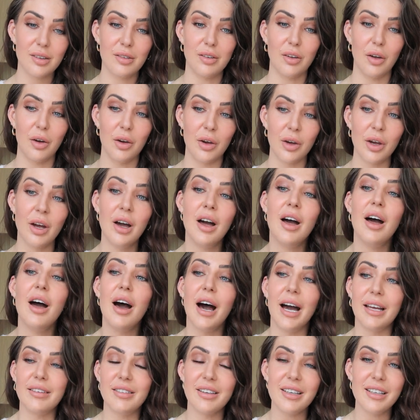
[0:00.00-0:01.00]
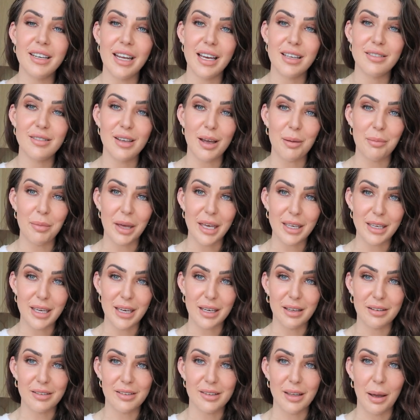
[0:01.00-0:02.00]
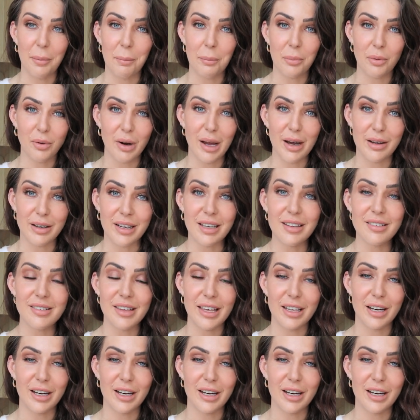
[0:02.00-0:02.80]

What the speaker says: So I did end up making some brownies,